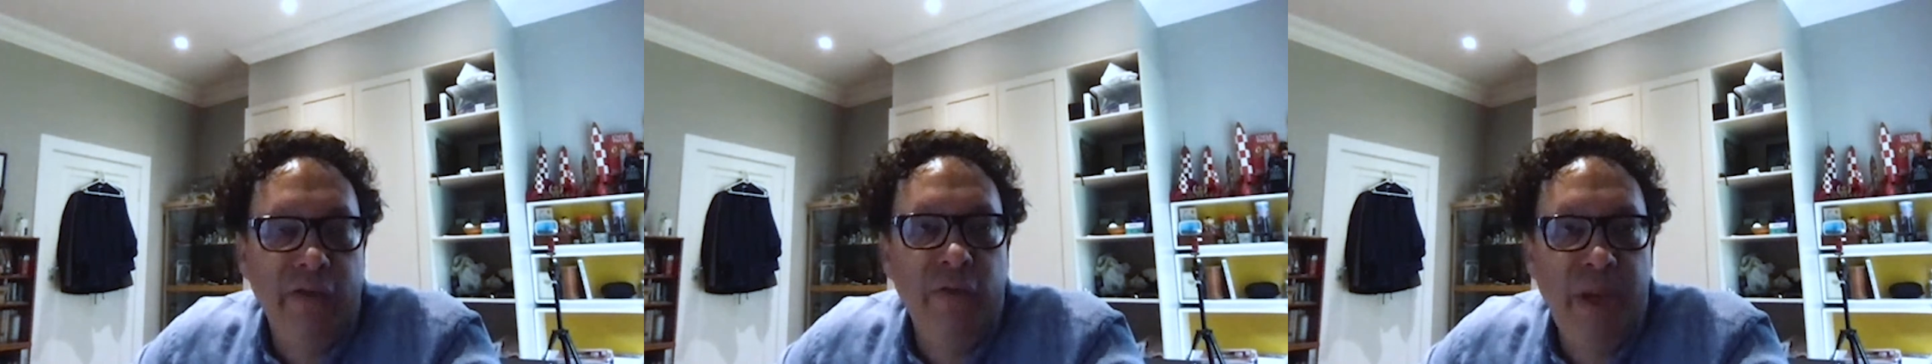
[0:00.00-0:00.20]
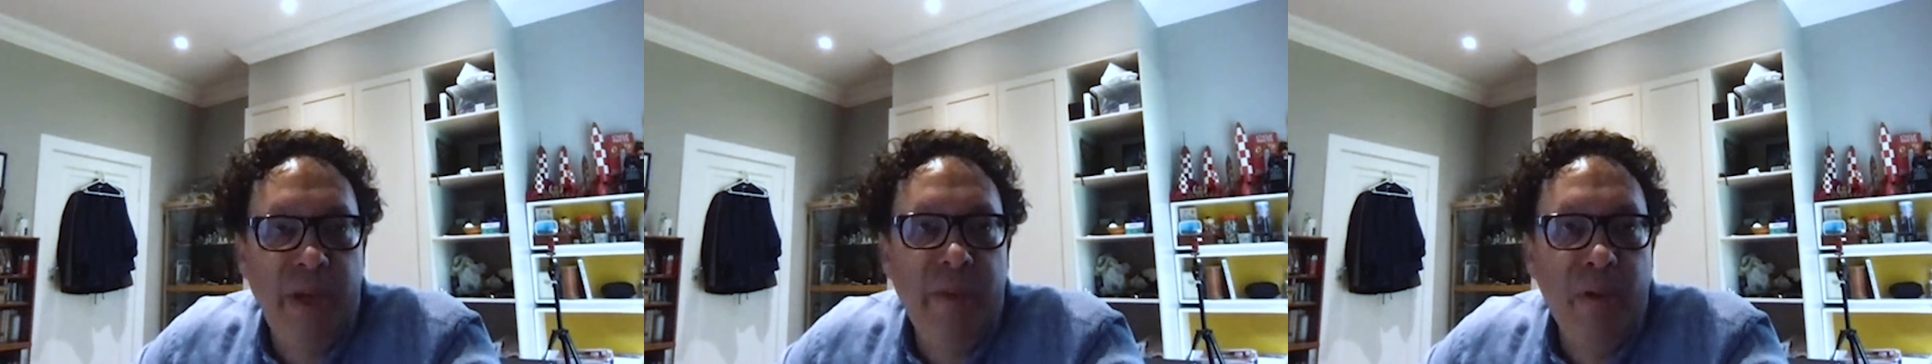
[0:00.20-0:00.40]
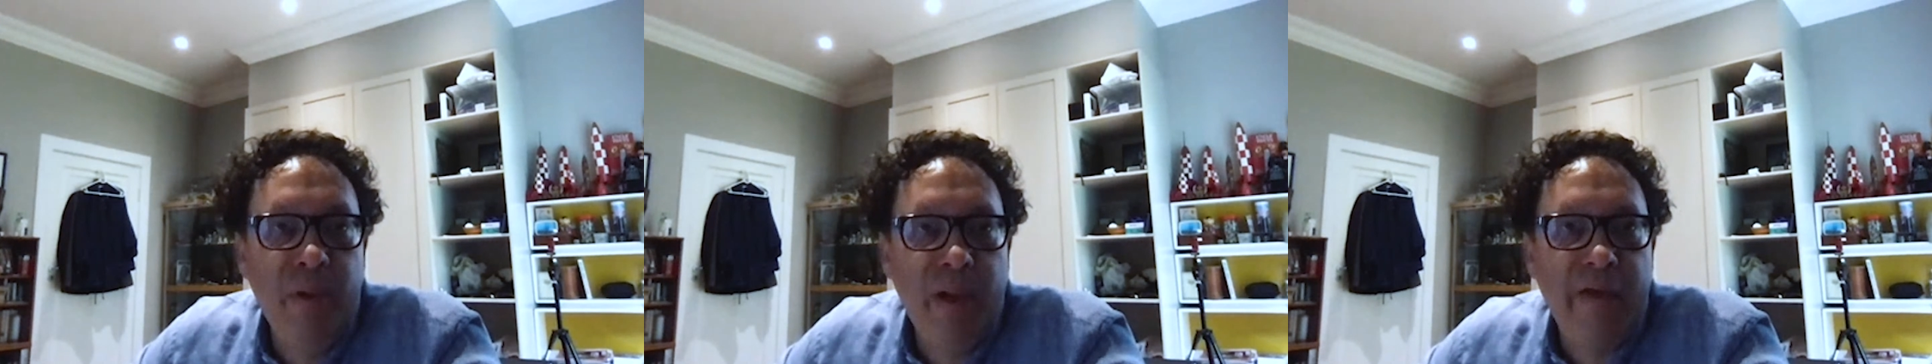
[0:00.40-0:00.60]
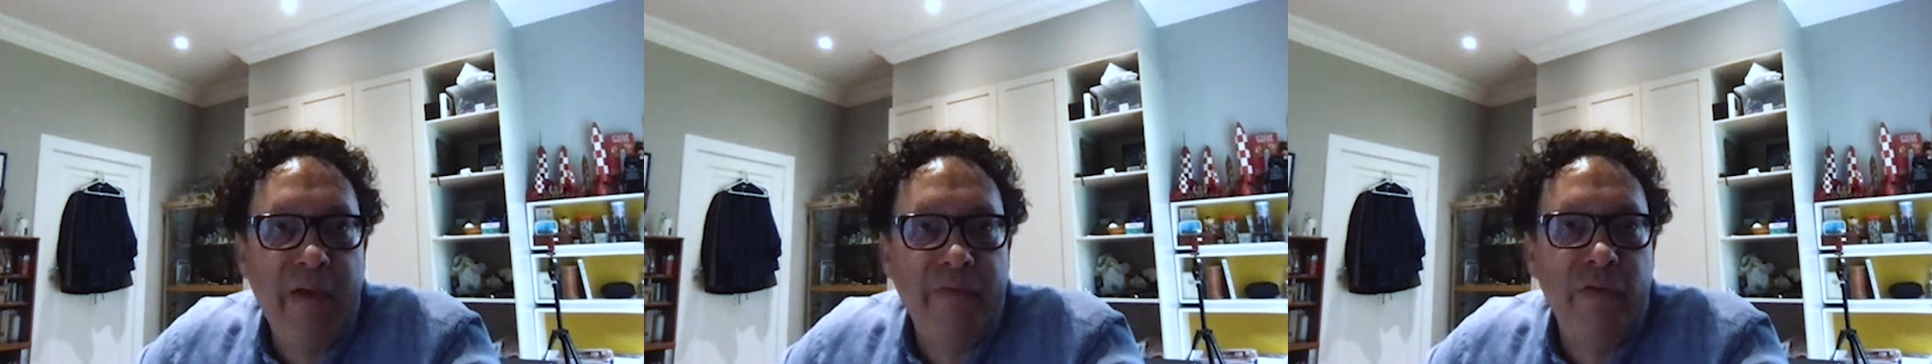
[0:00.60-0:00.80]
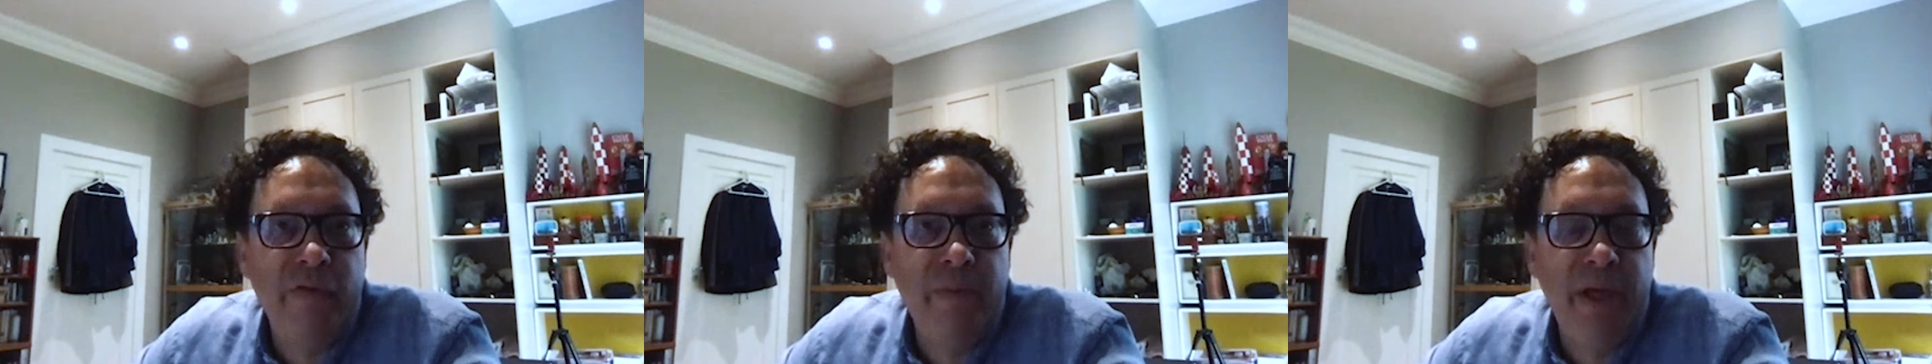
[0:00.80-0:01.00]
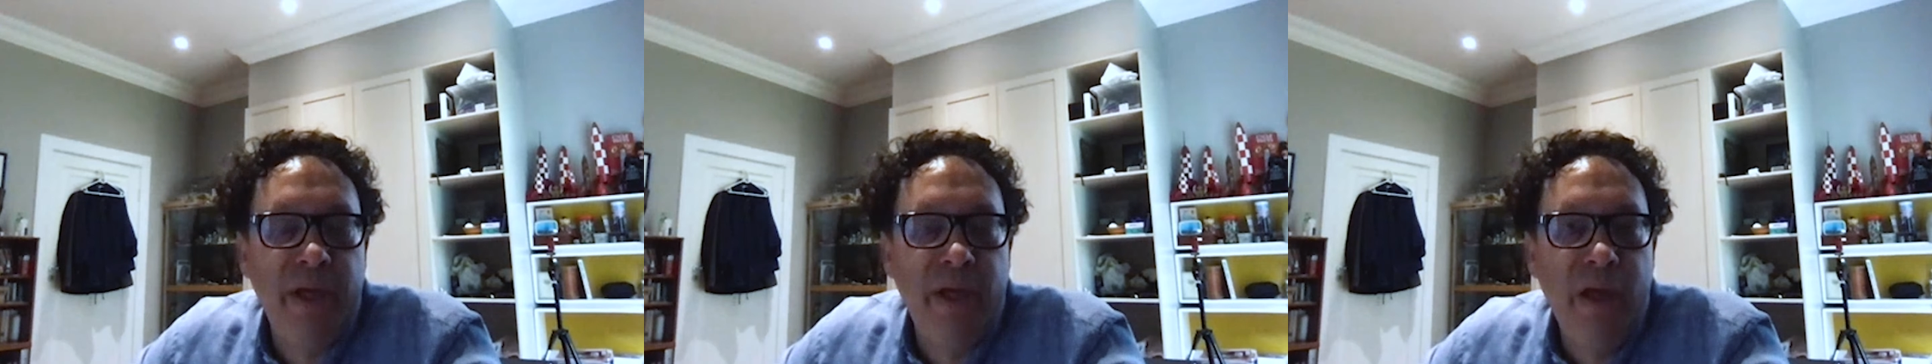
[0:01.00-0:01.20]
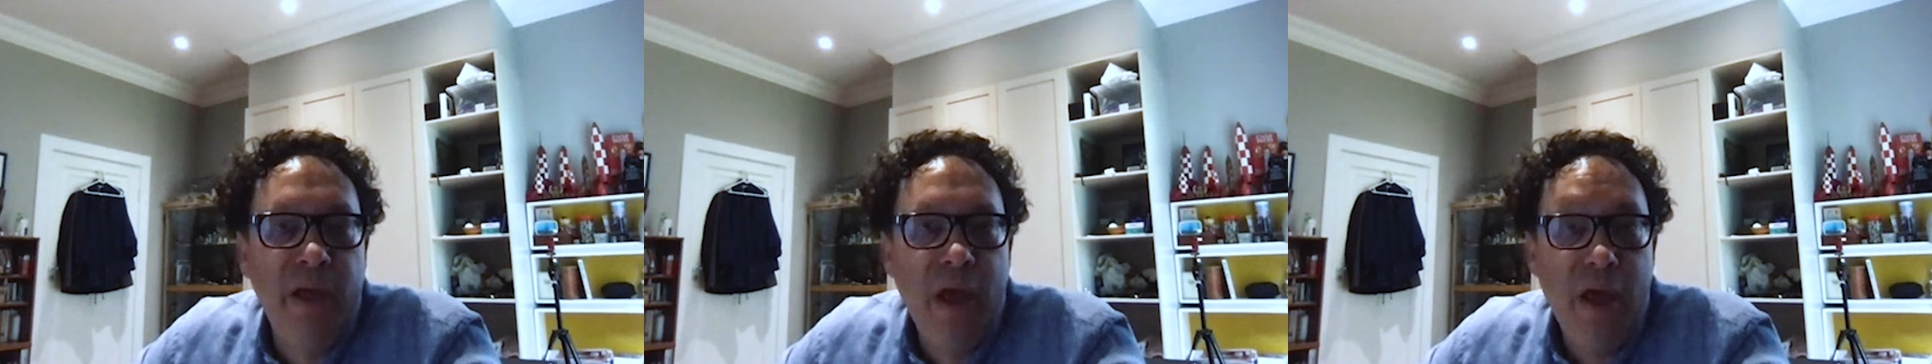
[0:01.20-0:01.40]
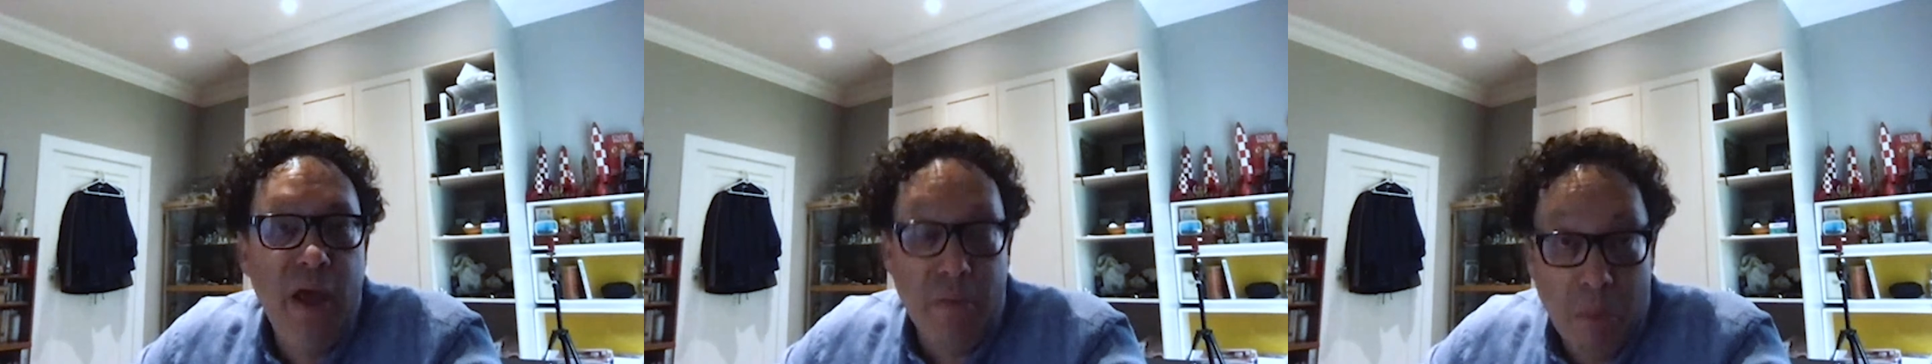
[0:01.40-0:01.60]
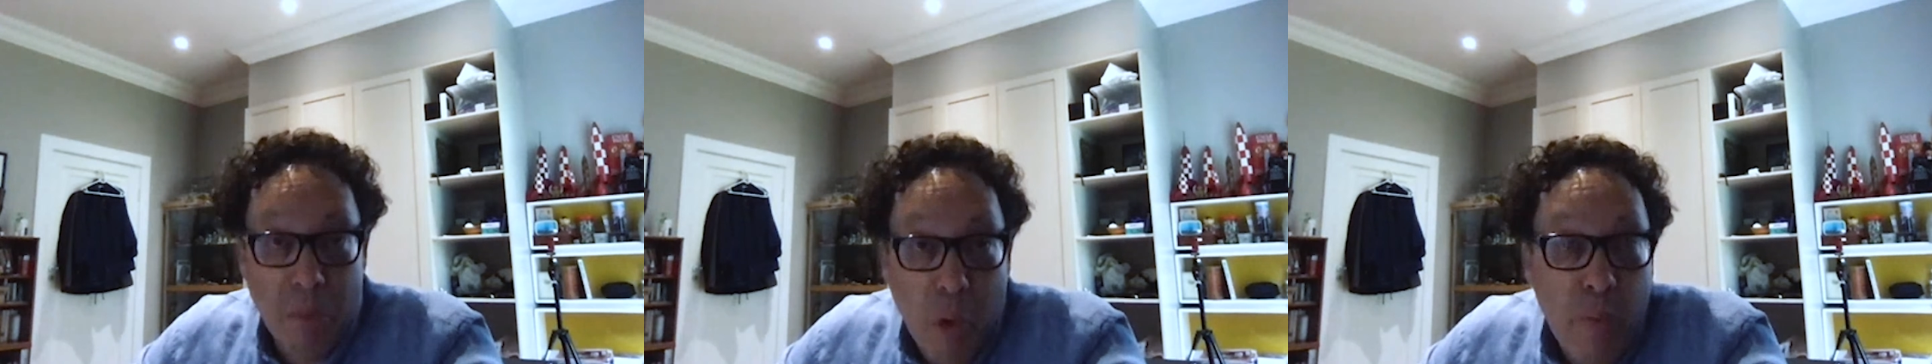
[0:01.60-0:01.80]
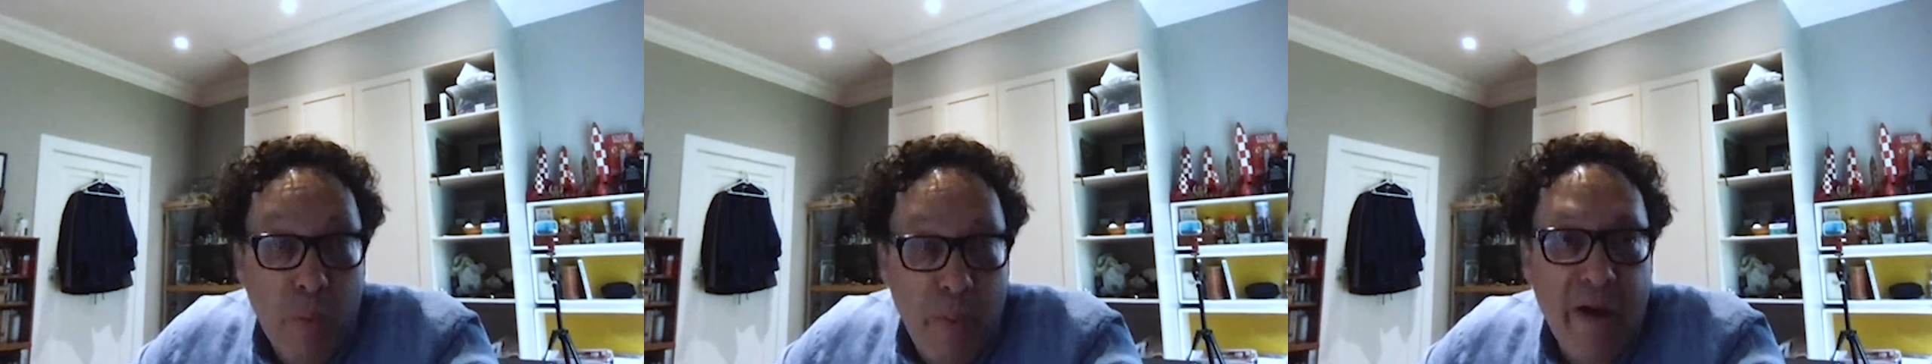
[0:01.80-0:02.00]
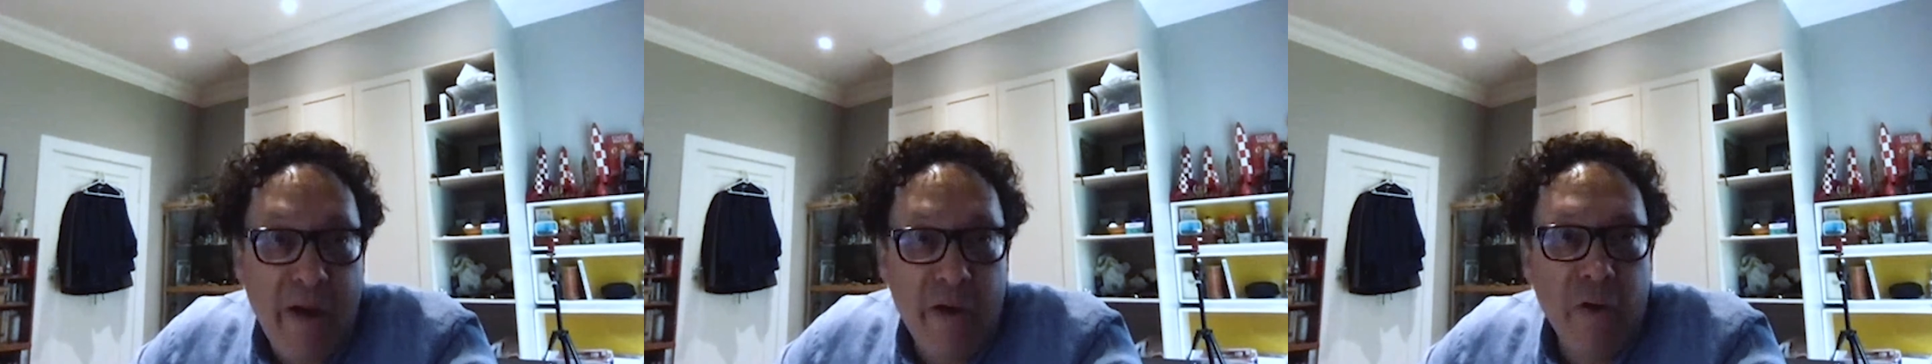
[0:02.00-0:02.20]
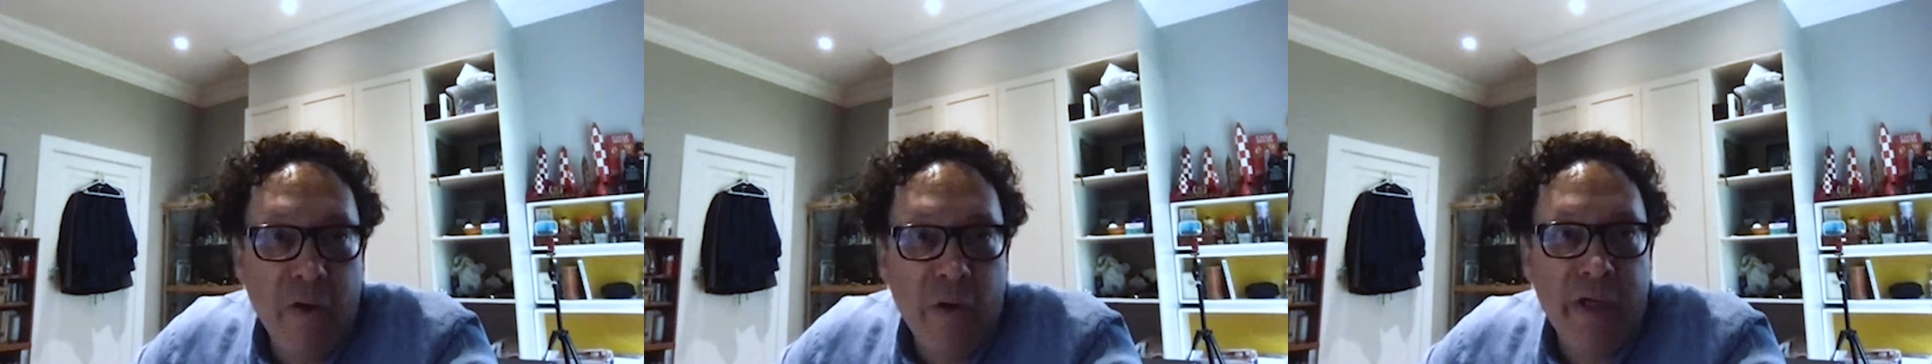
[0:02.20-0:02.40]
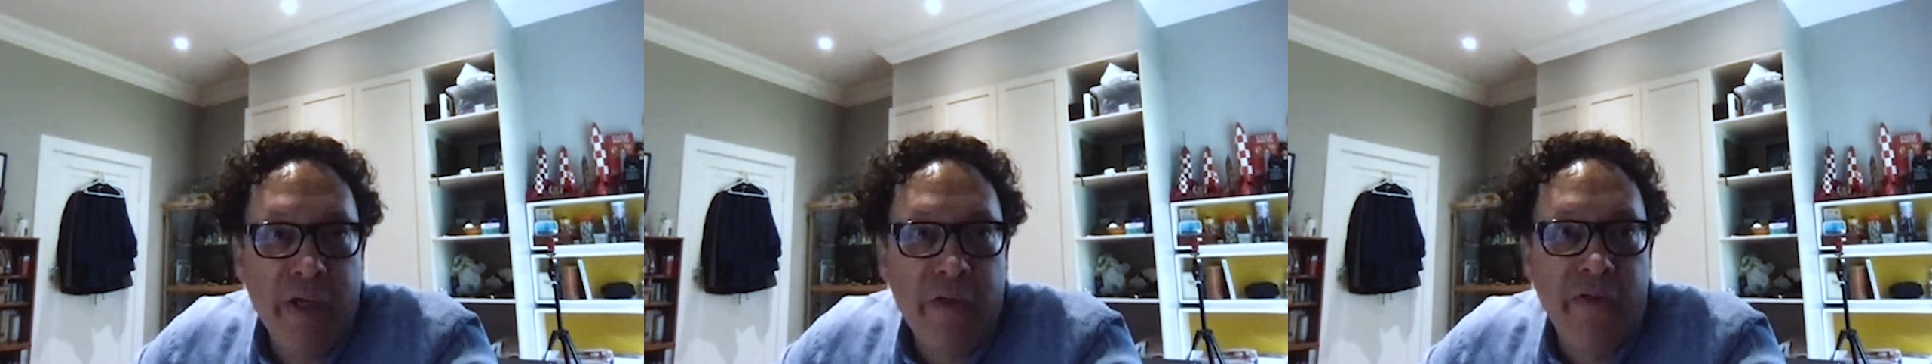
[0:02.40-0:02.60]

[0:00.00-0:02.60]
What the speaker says: Do people have to be more paranoid?